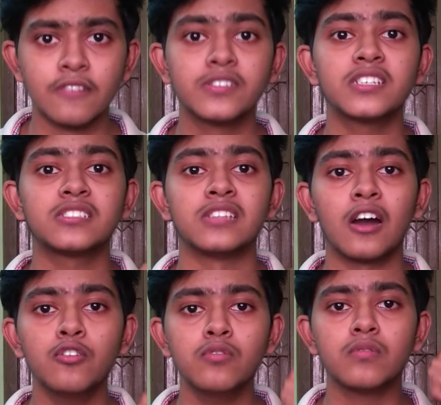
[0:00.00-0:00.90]
which has
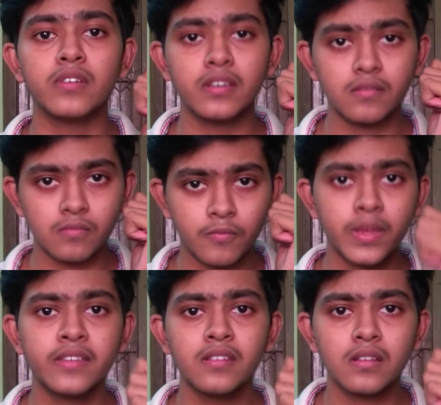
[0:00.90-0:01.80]
now
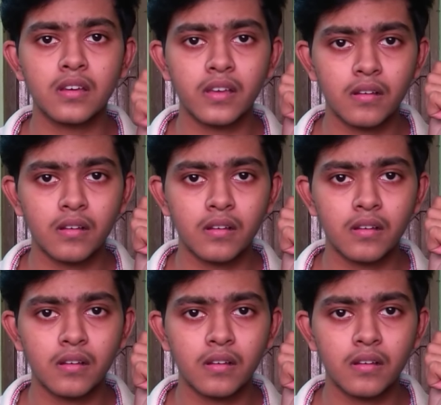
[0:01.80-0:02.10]
been